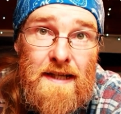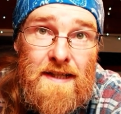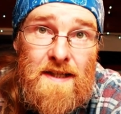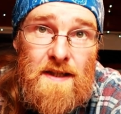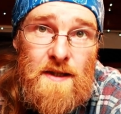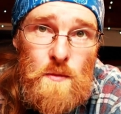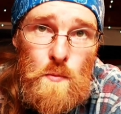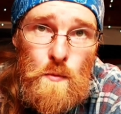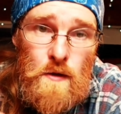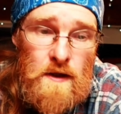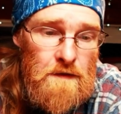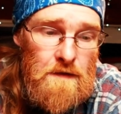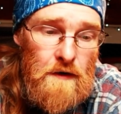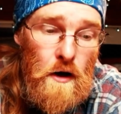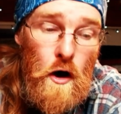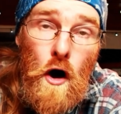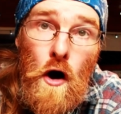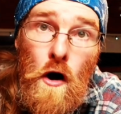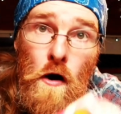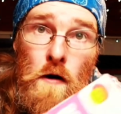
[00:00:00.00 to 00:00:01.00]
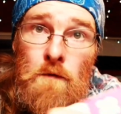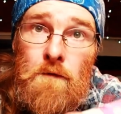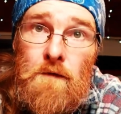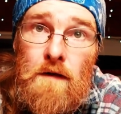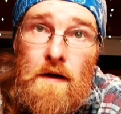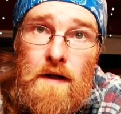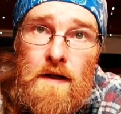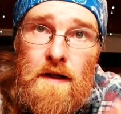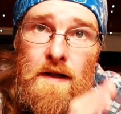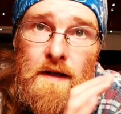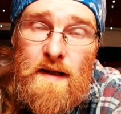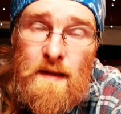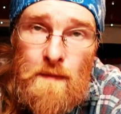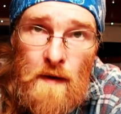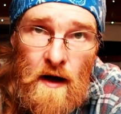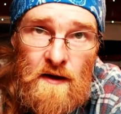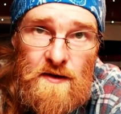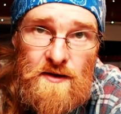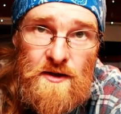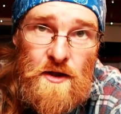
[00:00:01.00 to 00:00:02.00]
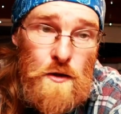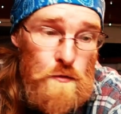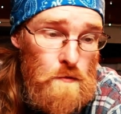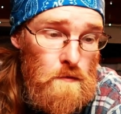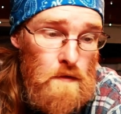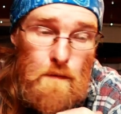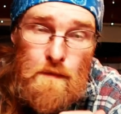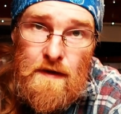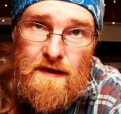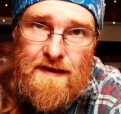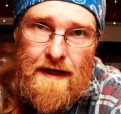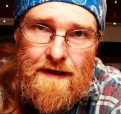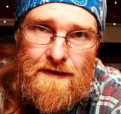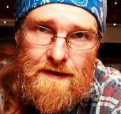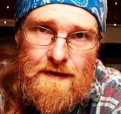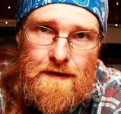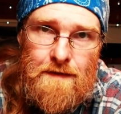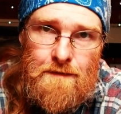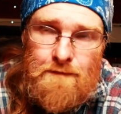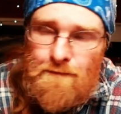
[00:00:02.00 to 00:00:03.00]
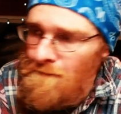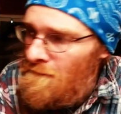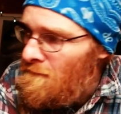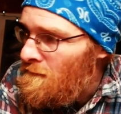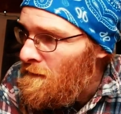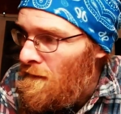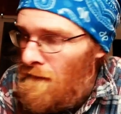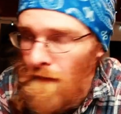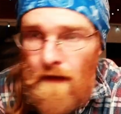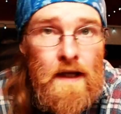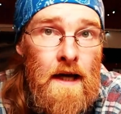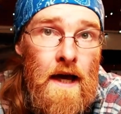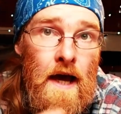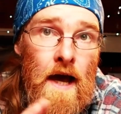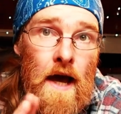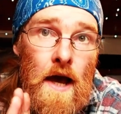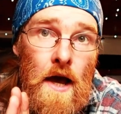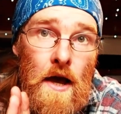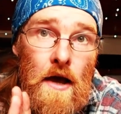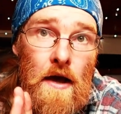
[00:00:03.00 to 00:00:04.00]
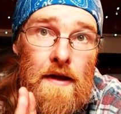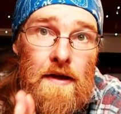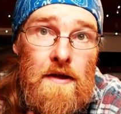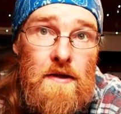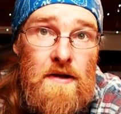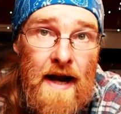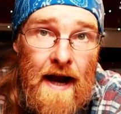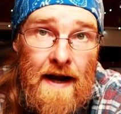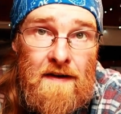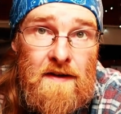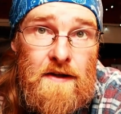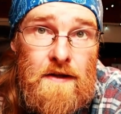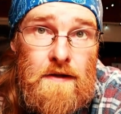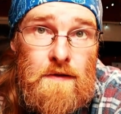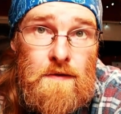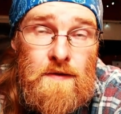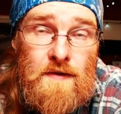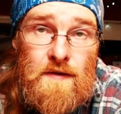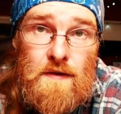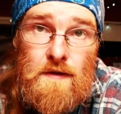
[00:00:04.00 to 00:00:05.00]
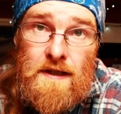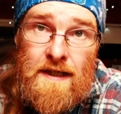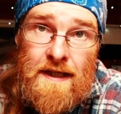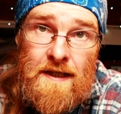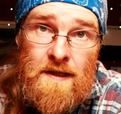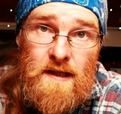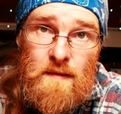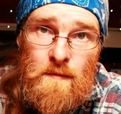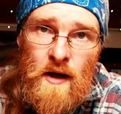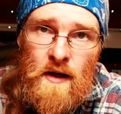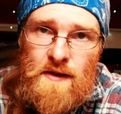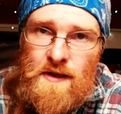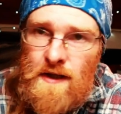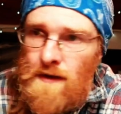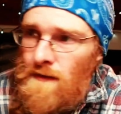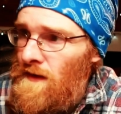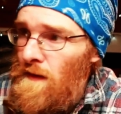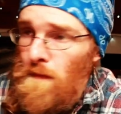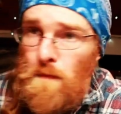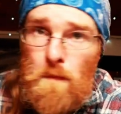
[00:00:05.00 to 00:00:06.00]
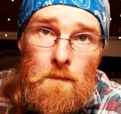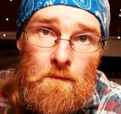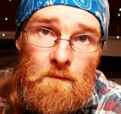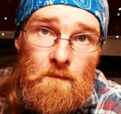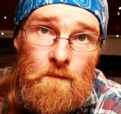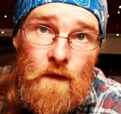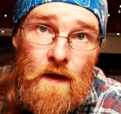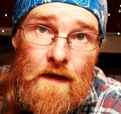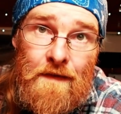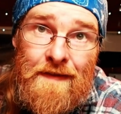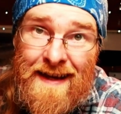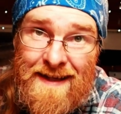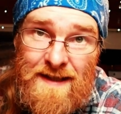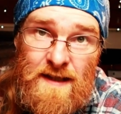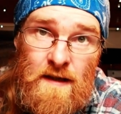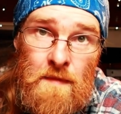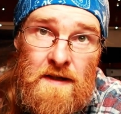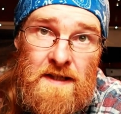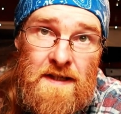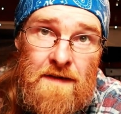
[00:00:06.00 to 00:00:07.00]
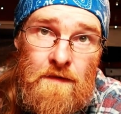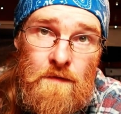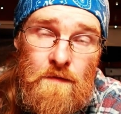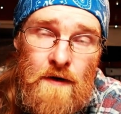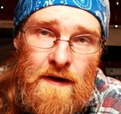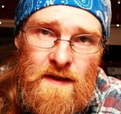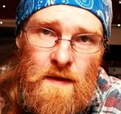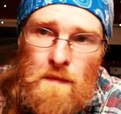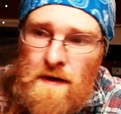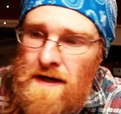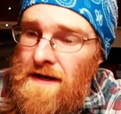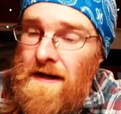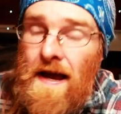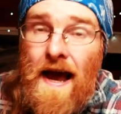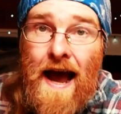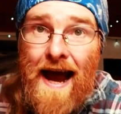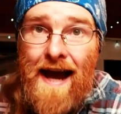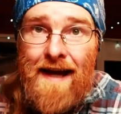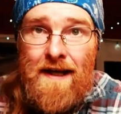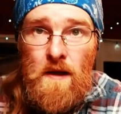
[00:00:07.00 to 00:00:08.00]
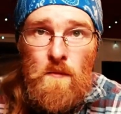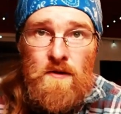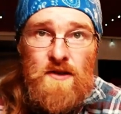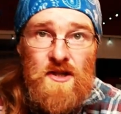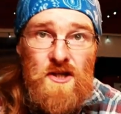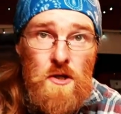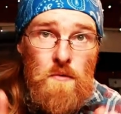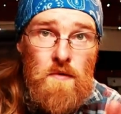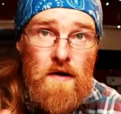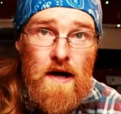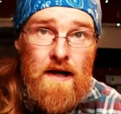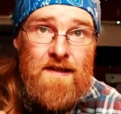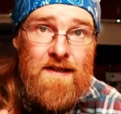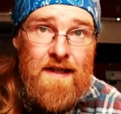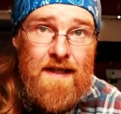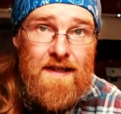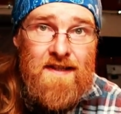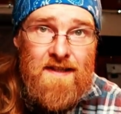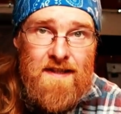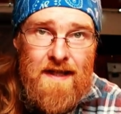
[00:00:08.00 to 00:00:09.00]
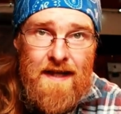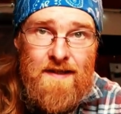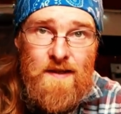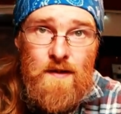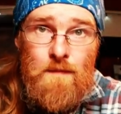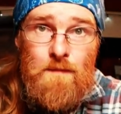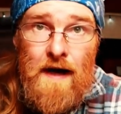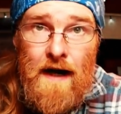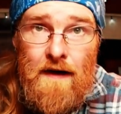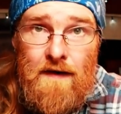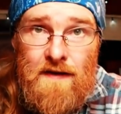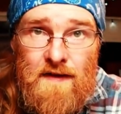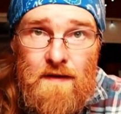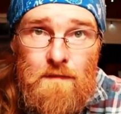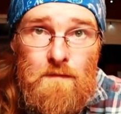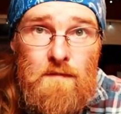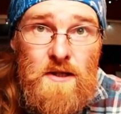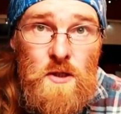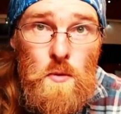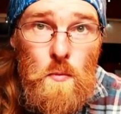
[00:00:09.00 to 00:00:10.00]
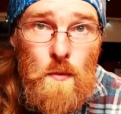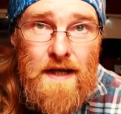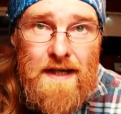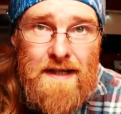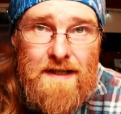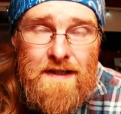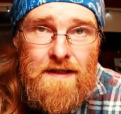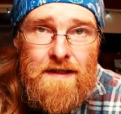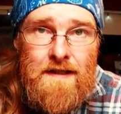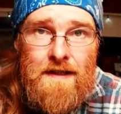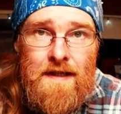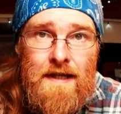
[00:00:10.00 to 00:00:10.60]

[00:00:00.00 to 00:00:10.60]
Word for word: litres worth of tomato passata. You can use tinned tomatoes. That's going to be a different recipe, and I want to do a taste test comparison between